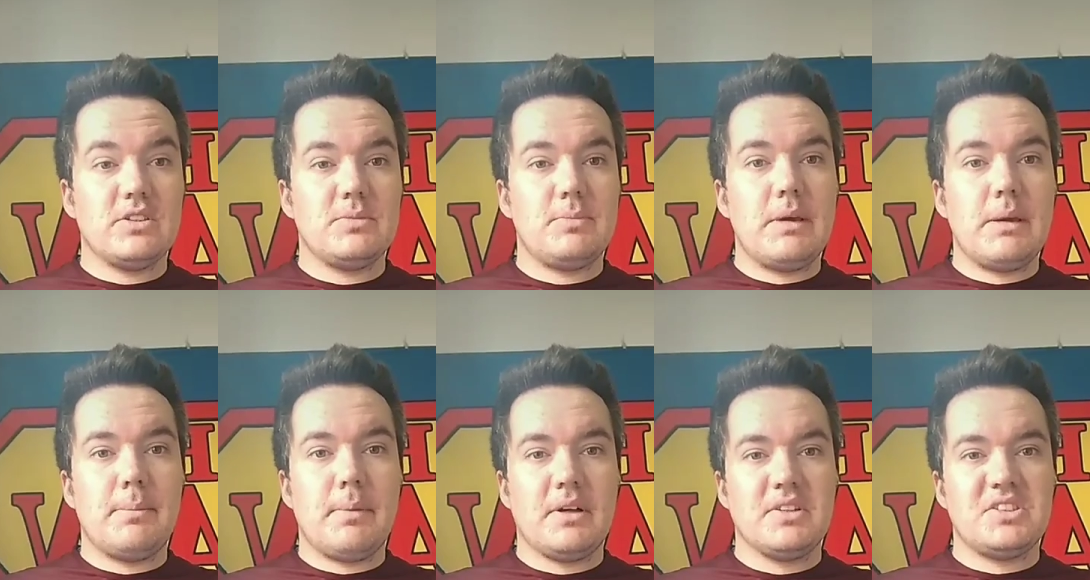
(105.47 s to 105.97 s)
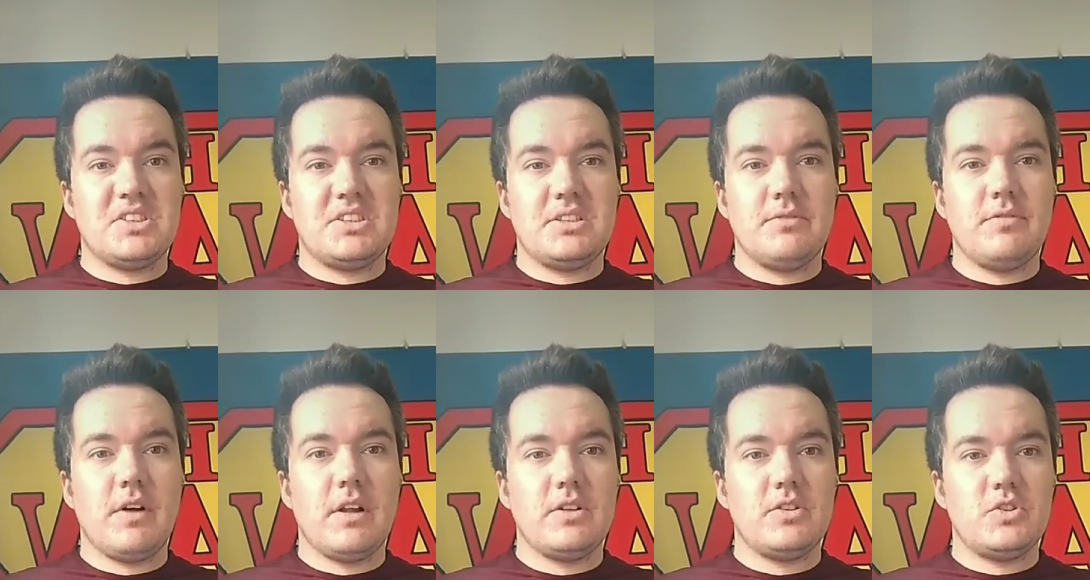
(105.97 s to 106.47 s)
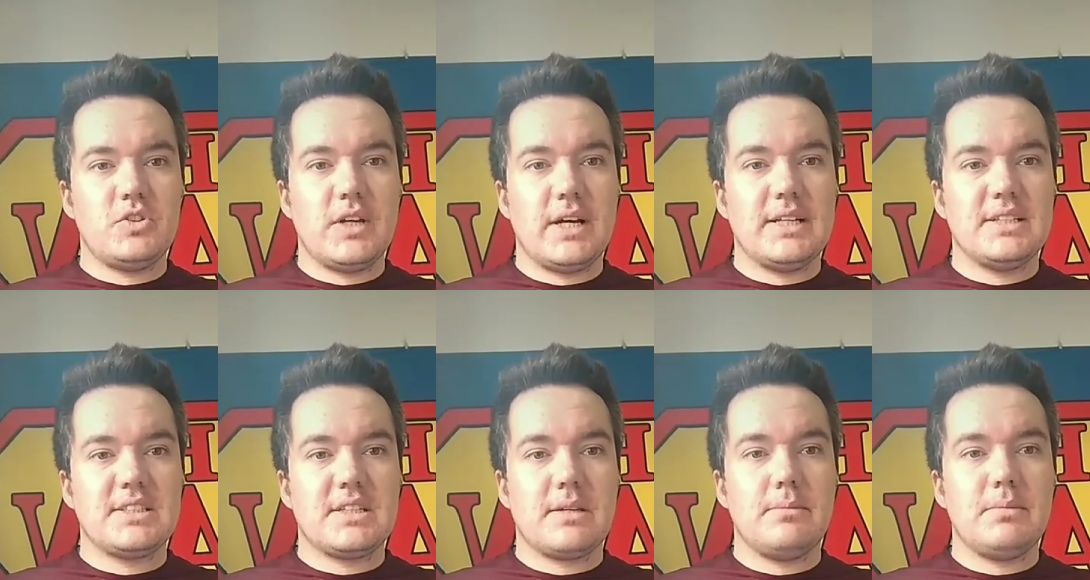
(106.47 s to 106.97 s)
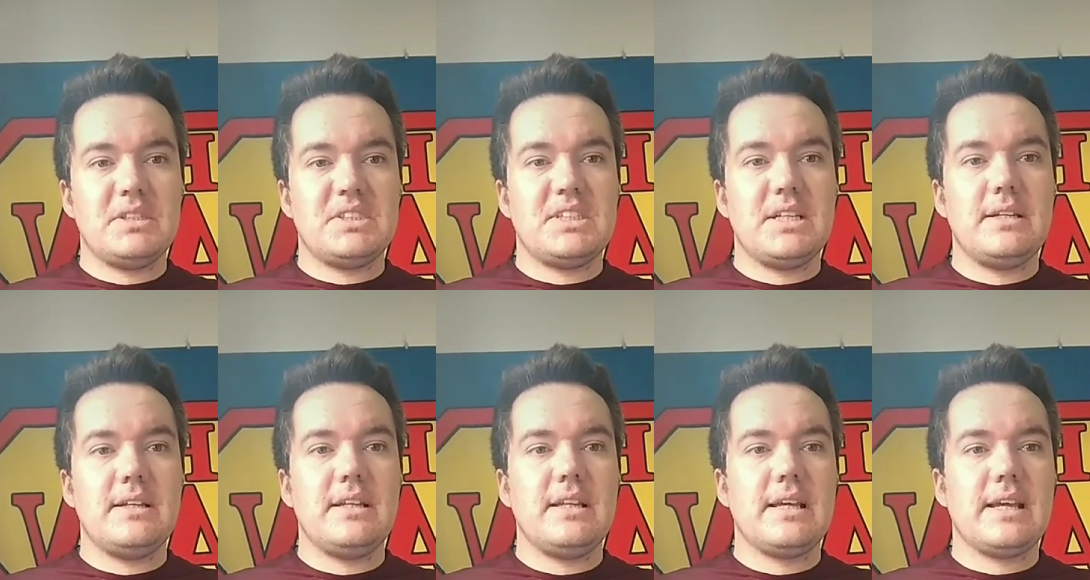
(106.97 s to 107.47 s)
to be a positive voluntary act can be
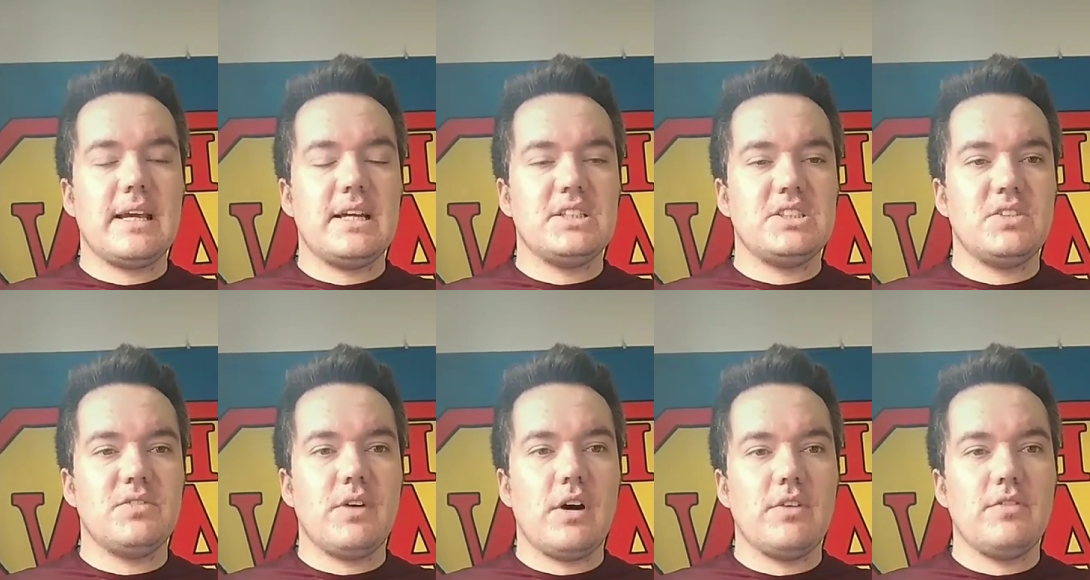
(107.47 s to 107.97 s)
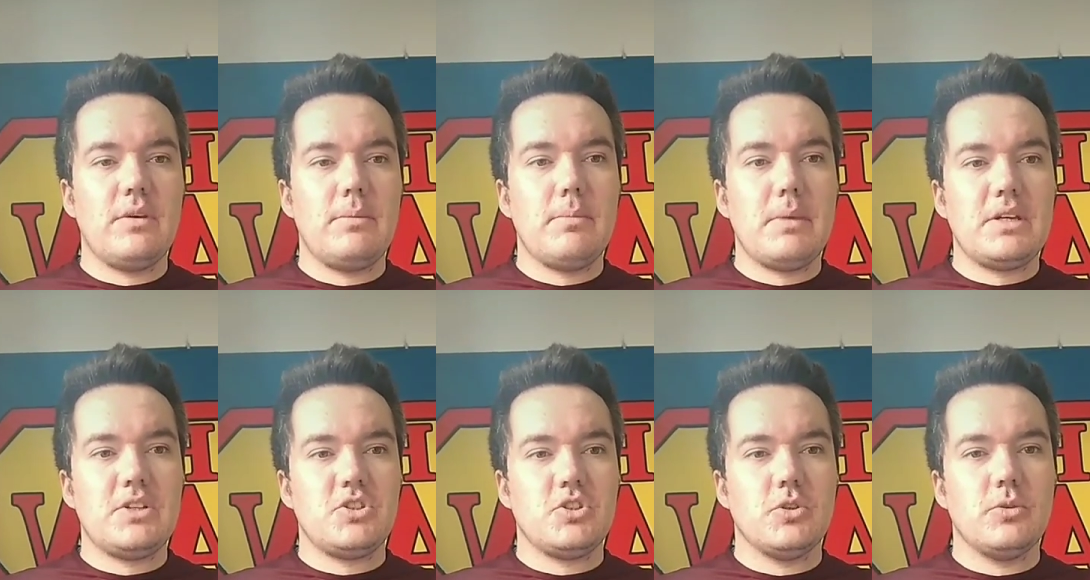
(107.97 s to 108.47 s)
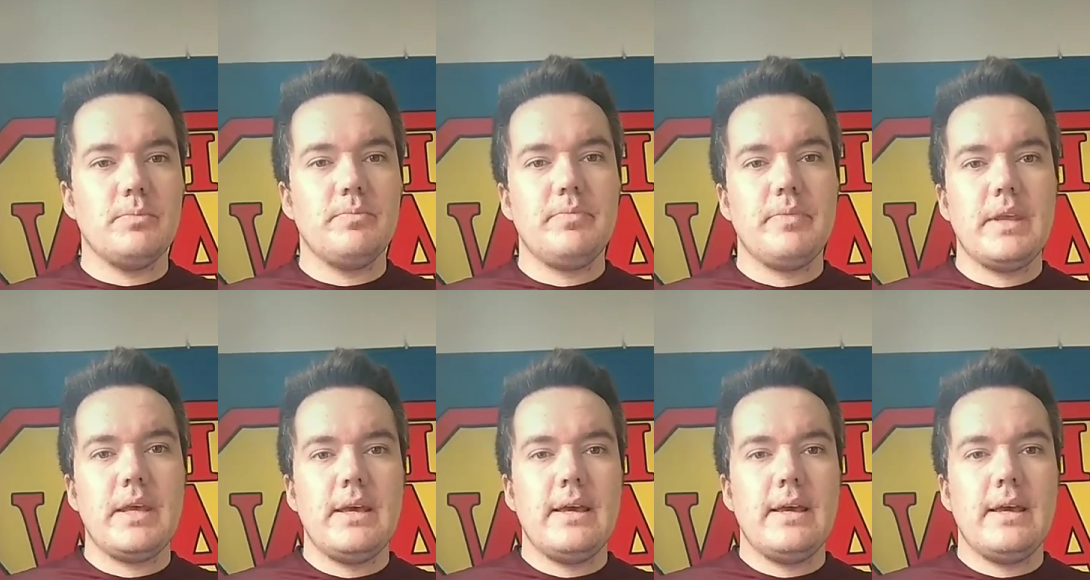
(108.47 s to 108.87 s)
seen in the case of R.V. Mitchell.